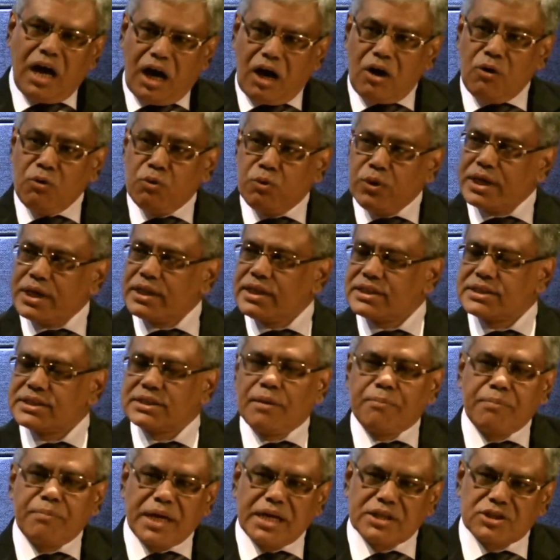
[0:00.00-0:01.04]
how were the
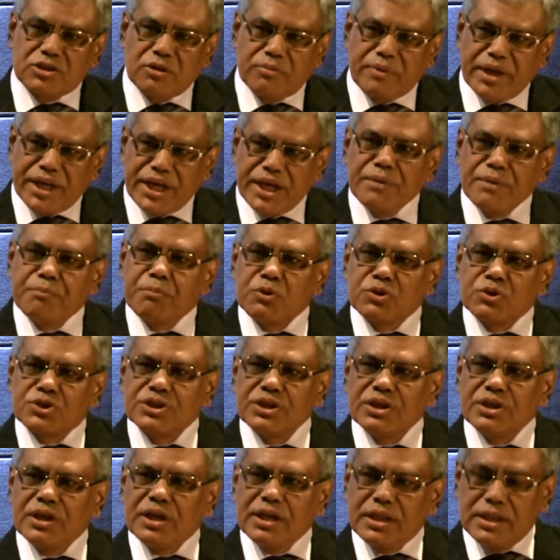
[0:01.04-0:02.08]
suppliers of the
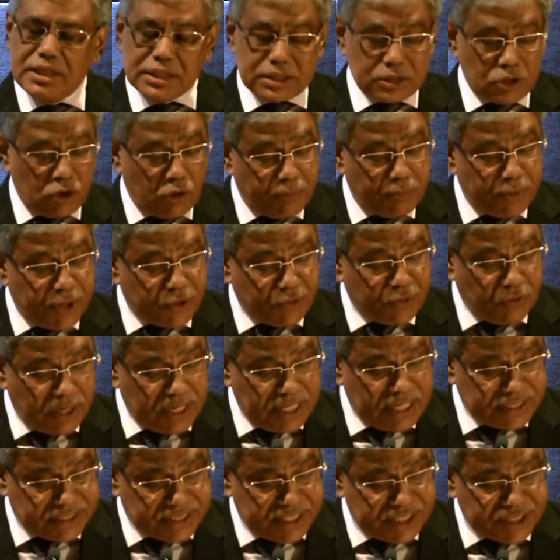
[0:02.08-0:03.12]
inputs in this corporate
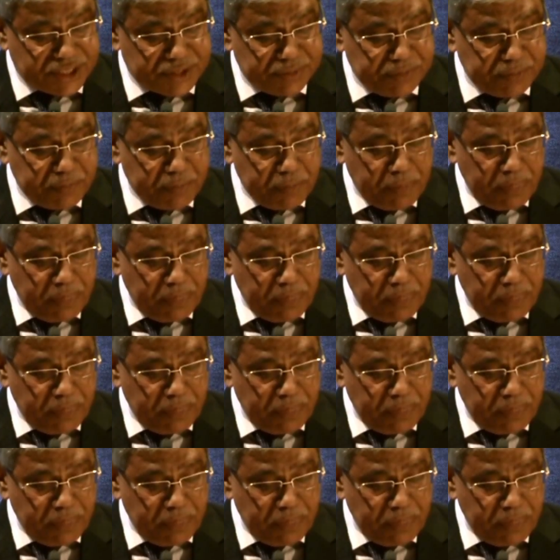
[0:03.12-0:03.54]
world as such.